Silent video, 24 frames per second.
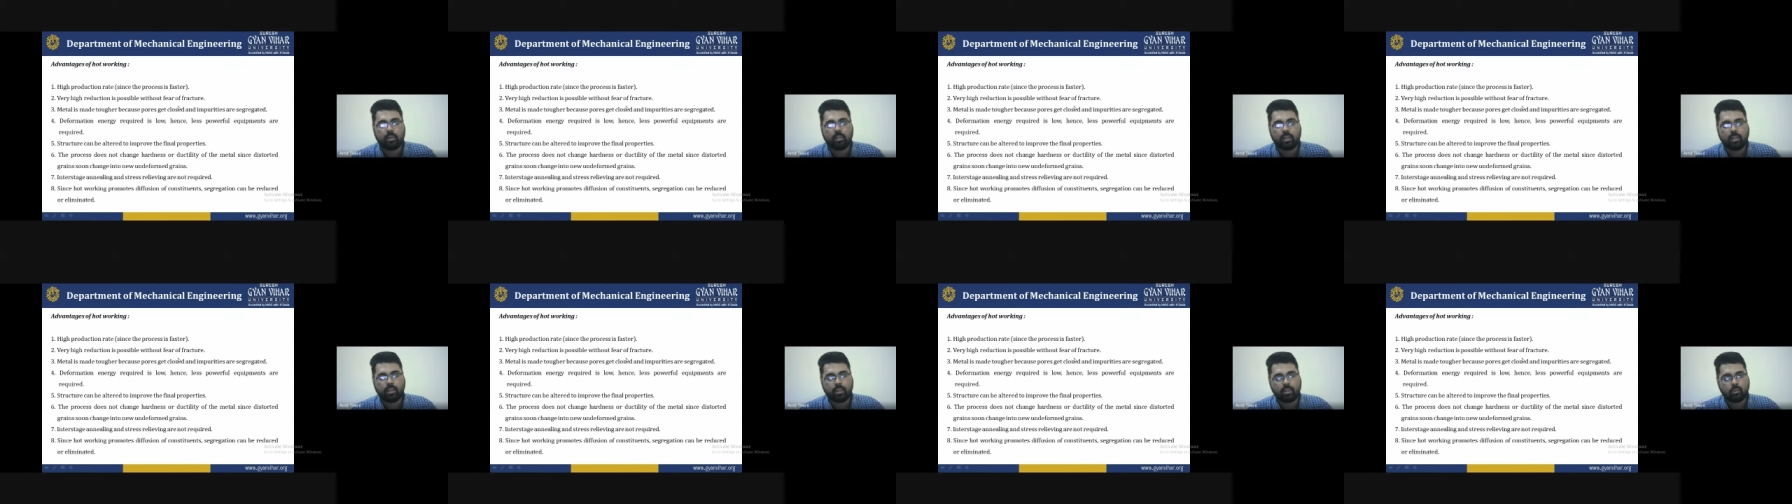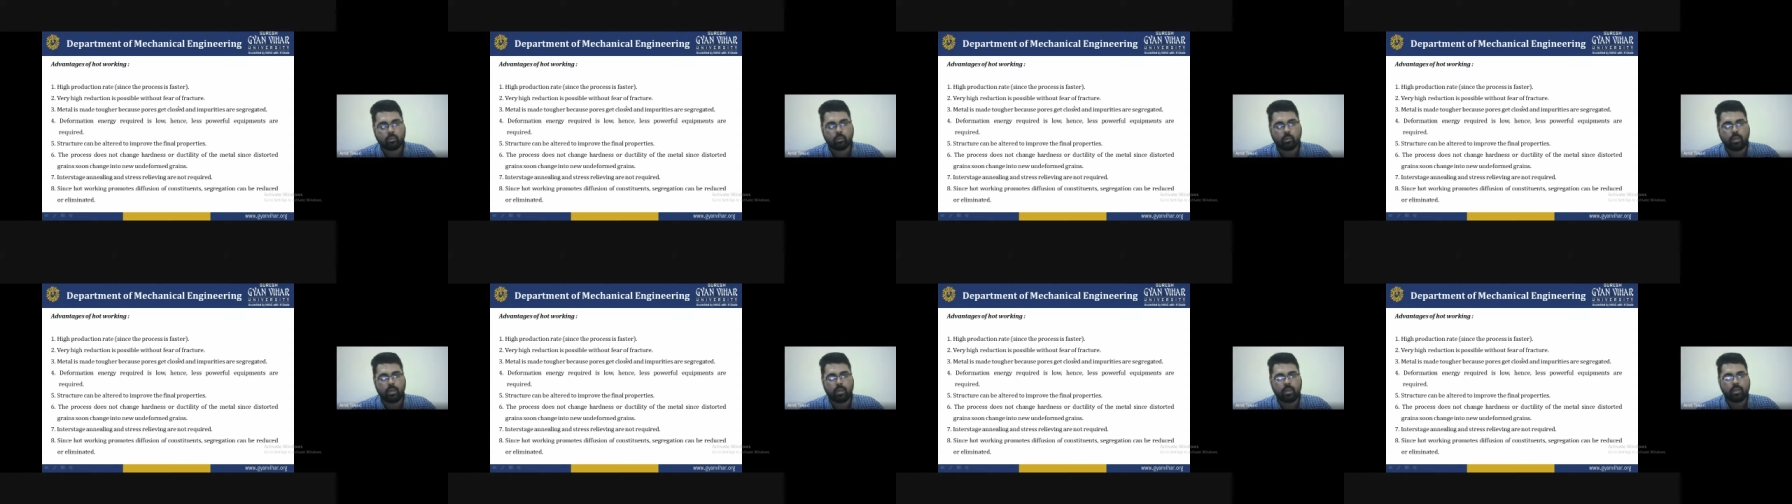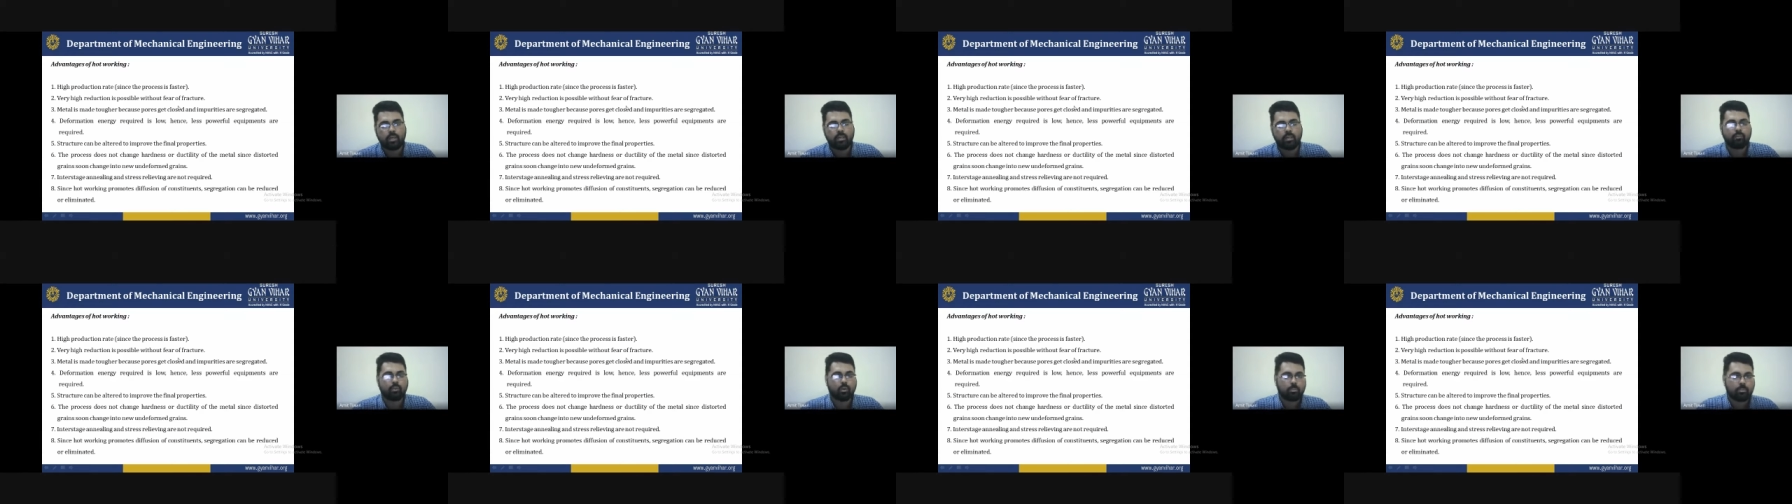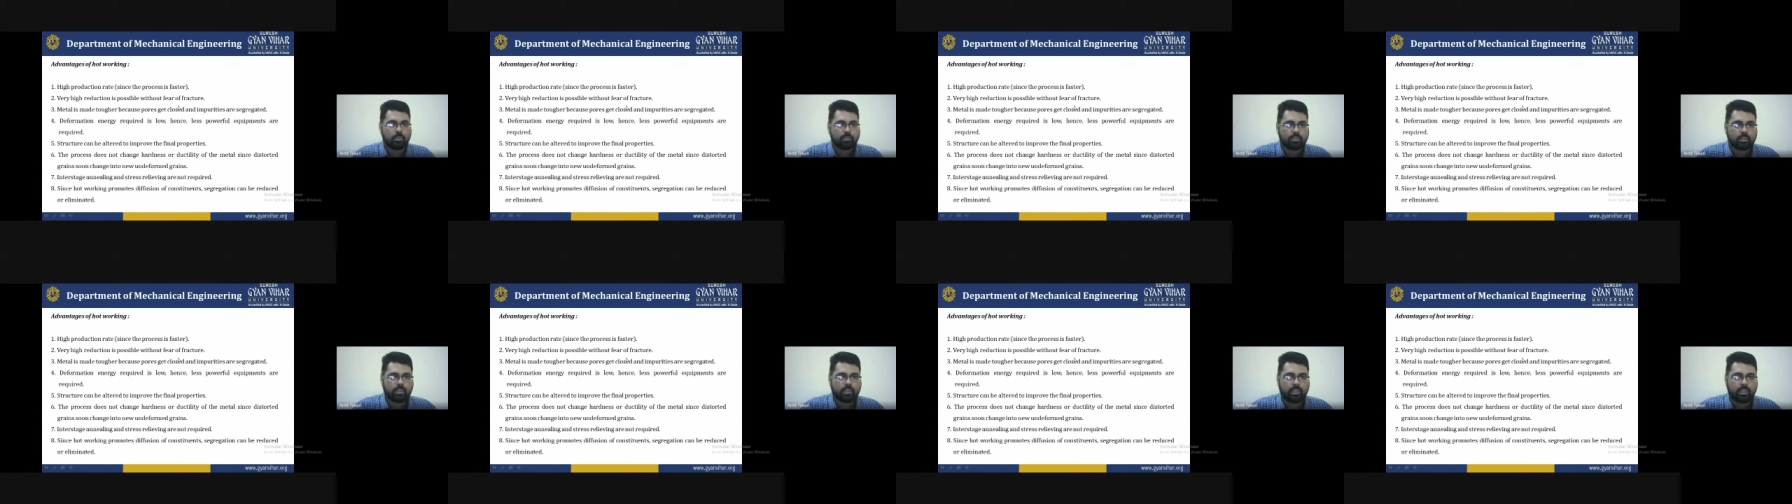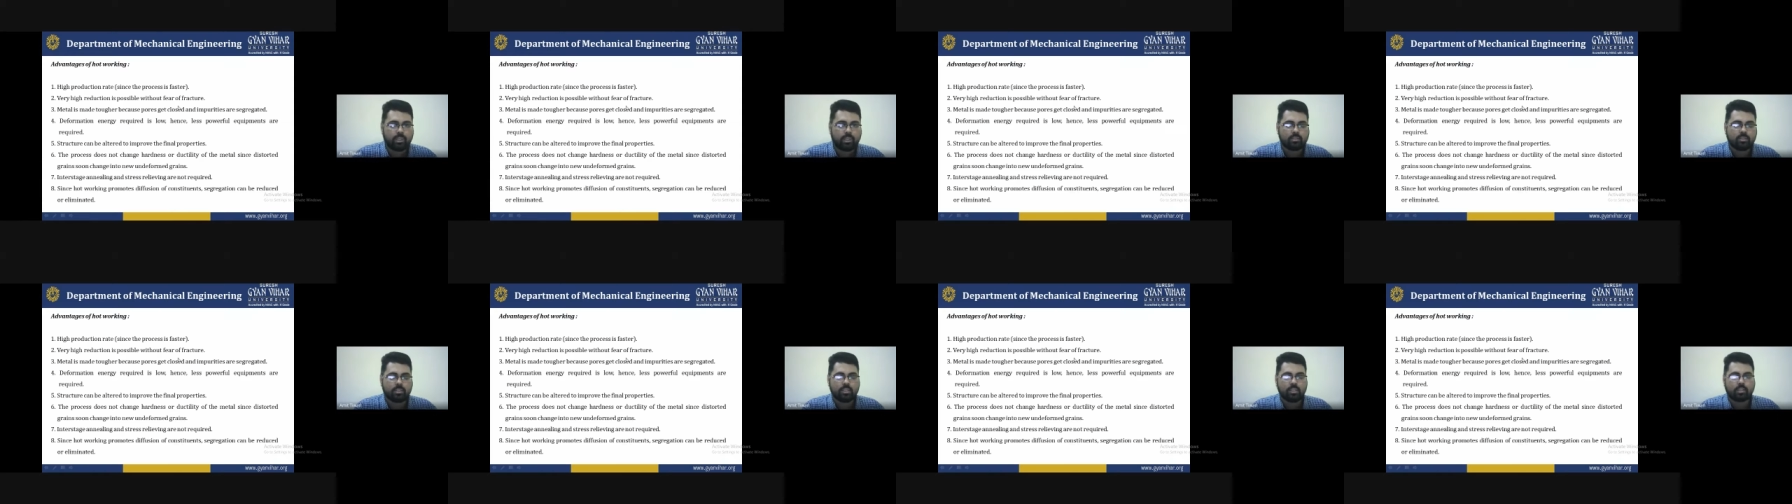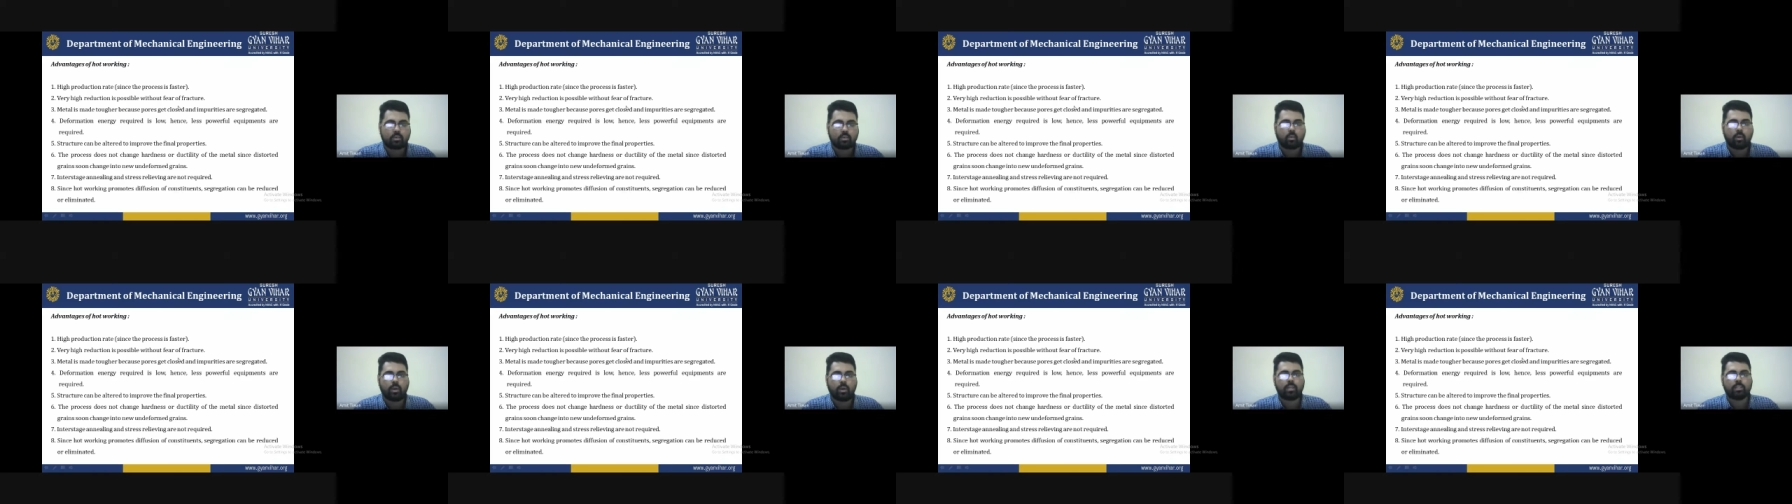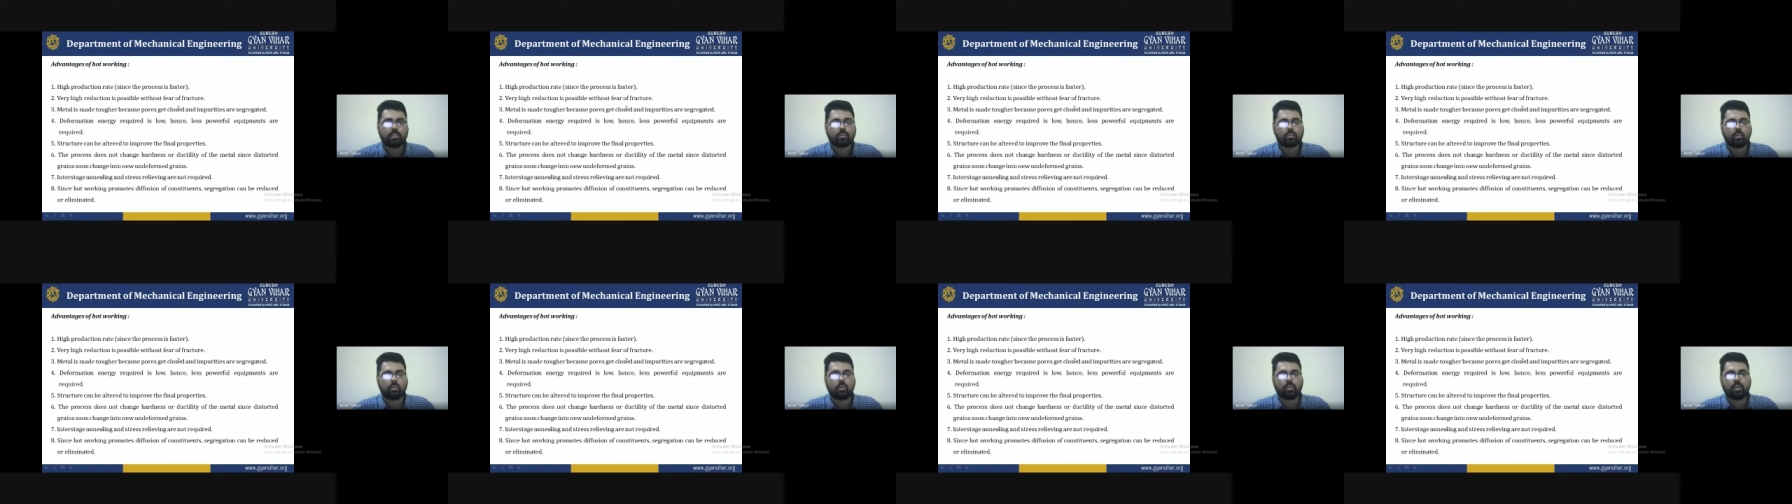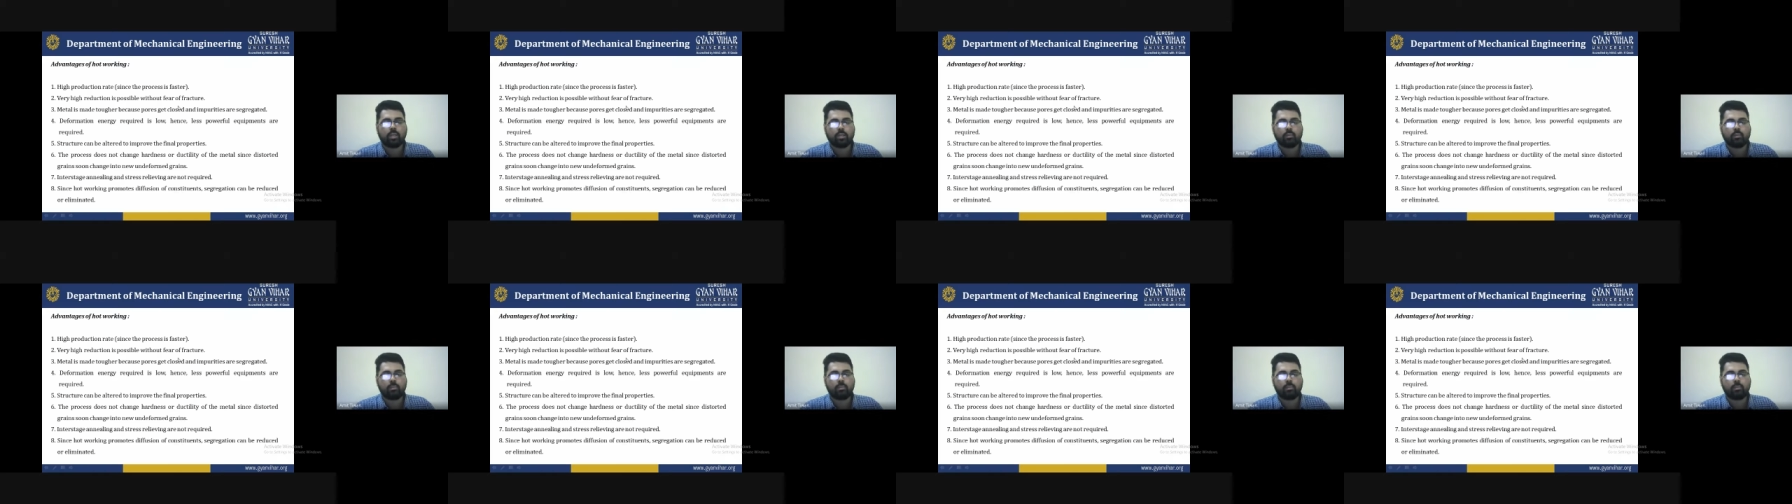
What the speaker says: are required. Deformation energy requires low. That